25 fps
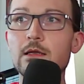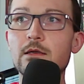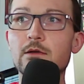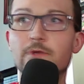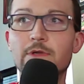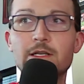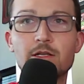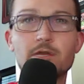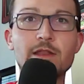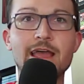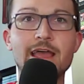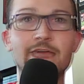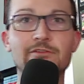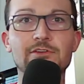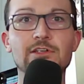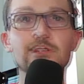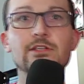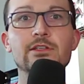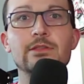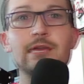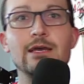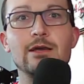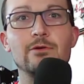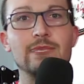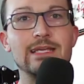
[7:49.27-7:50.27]
We don't have to
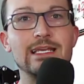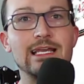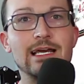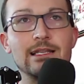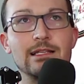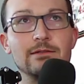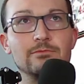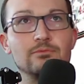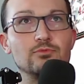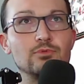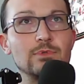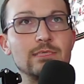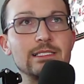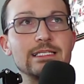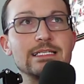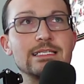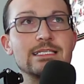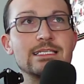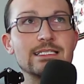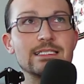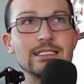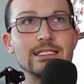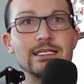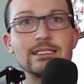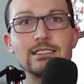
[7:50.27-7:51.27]
do that. We got a really
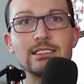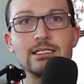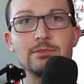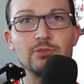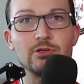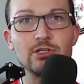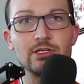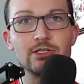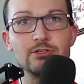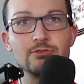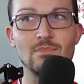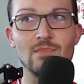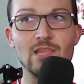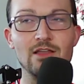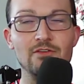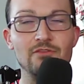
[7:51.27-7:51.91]
slickly produced